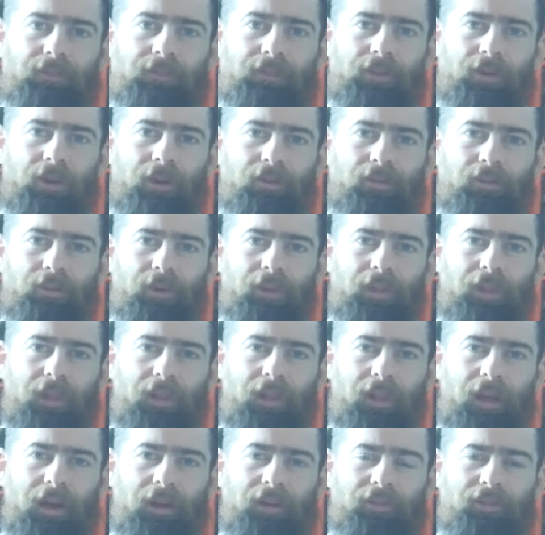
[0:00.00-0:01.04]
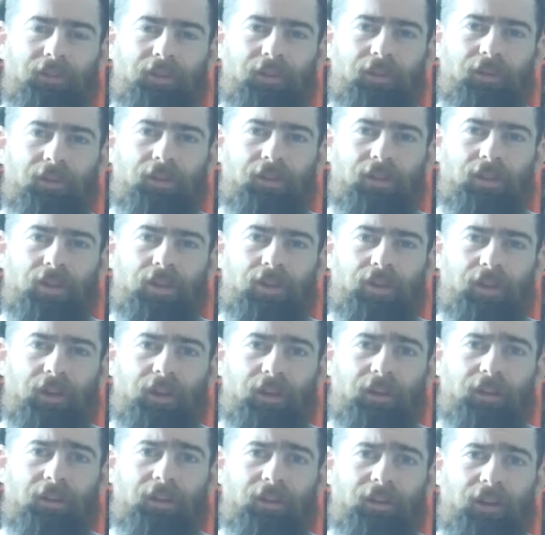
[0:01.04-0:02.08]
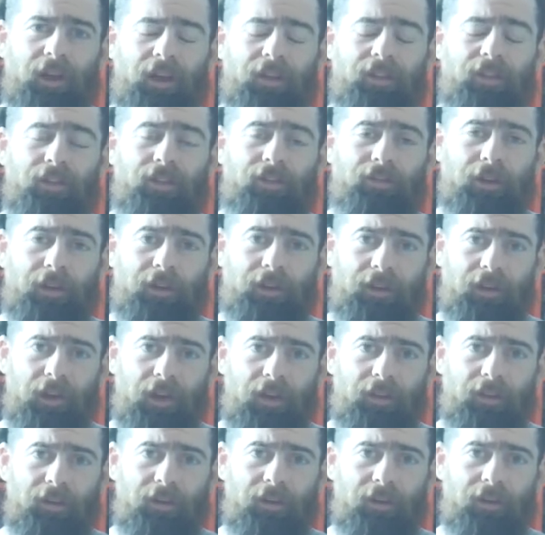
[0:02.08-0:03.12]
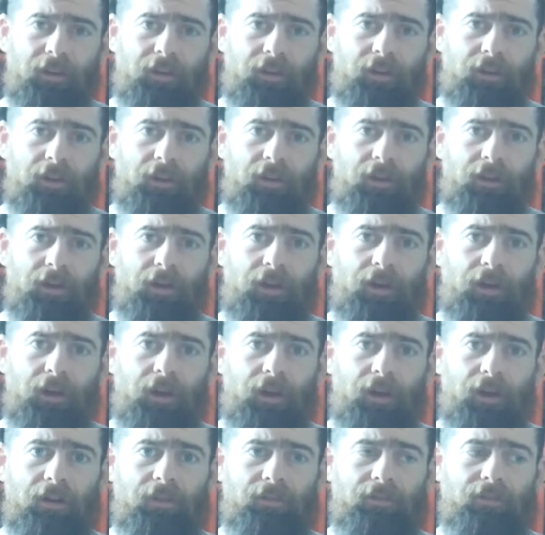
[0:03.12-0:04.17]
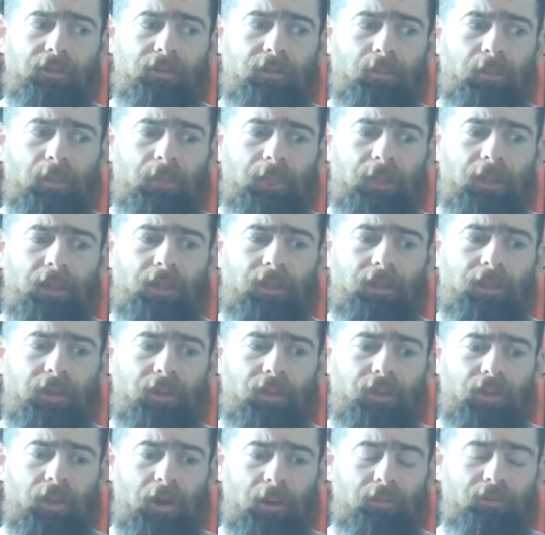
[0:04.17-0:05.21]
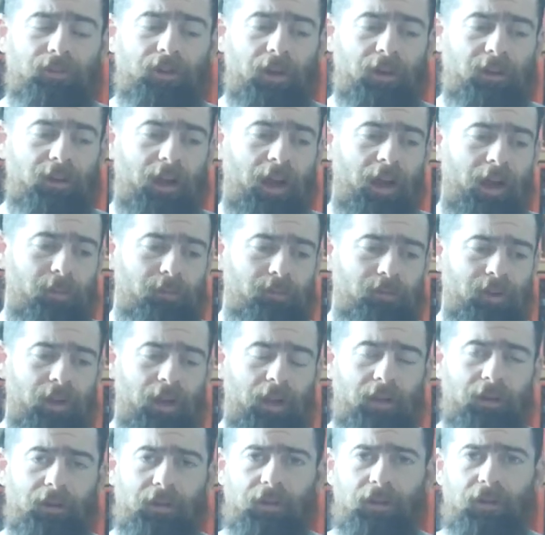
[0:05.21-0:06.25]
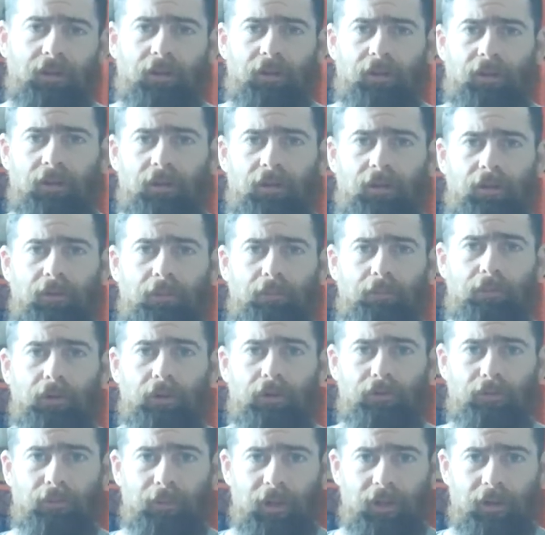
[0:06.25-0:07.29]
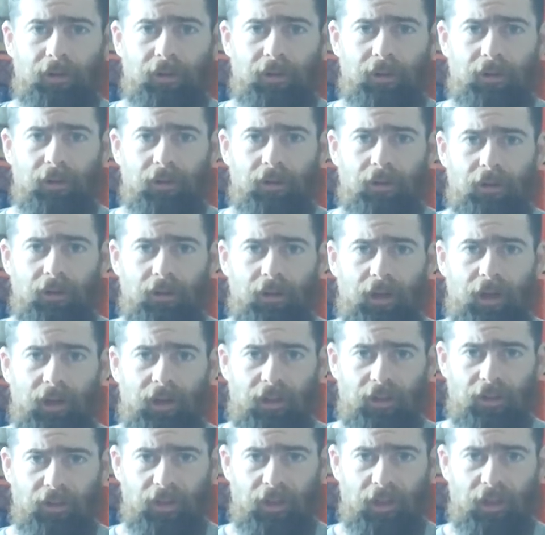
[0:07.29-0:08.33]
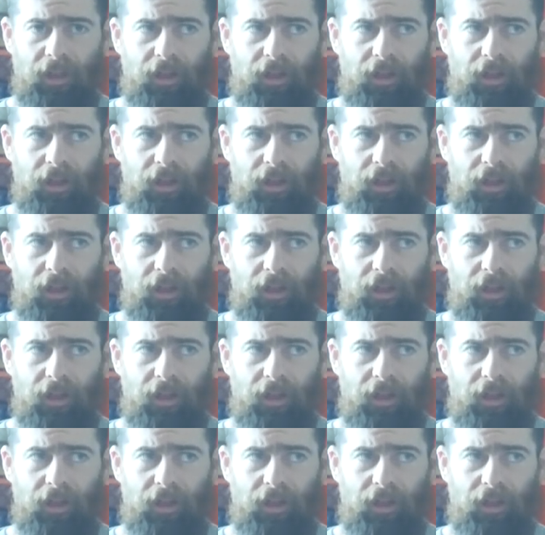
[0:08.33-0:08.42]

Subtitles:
So I would love to succinctly tie the thread together of this subject to object movement and its